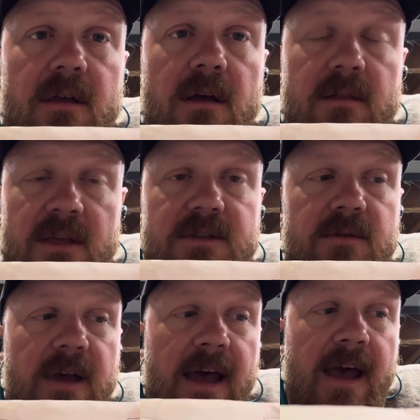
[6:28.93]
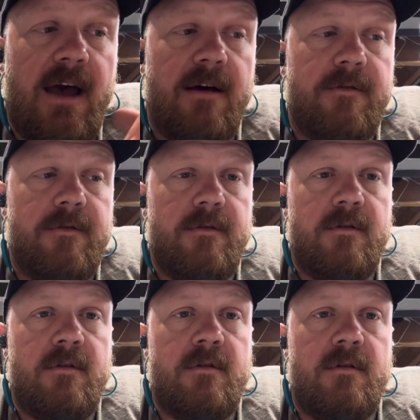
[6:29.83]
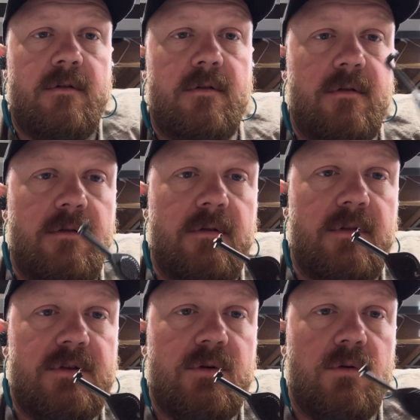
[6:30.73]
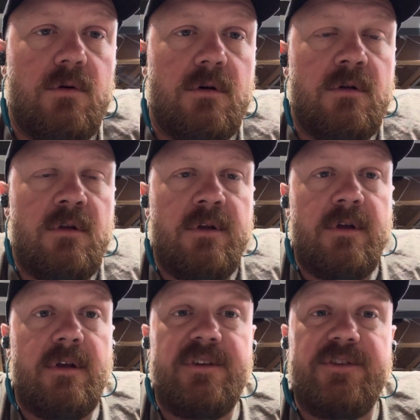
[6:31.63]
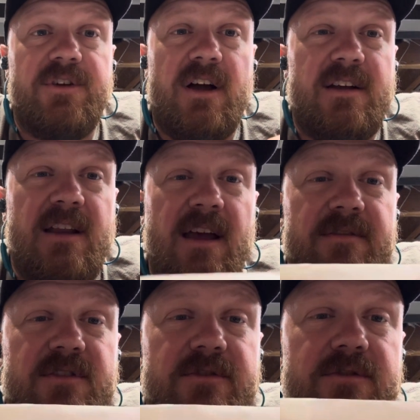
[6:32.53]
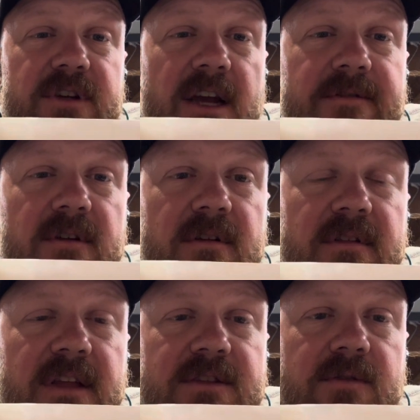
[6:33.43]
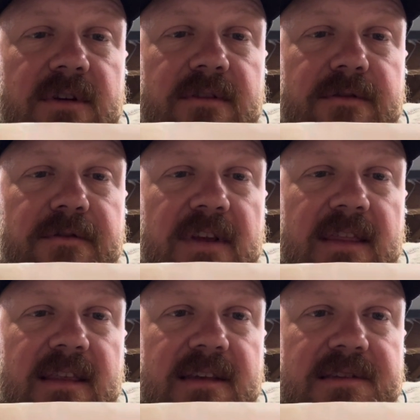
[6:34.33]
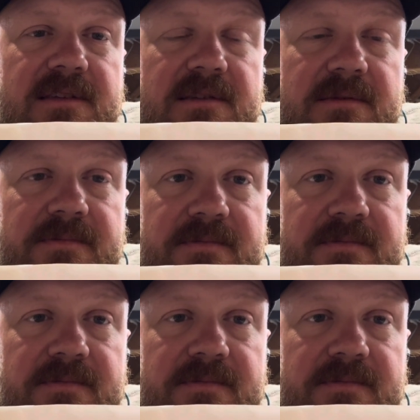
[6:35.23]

Unless you have the tool, you're not going to have a screwdriver that's going to fit this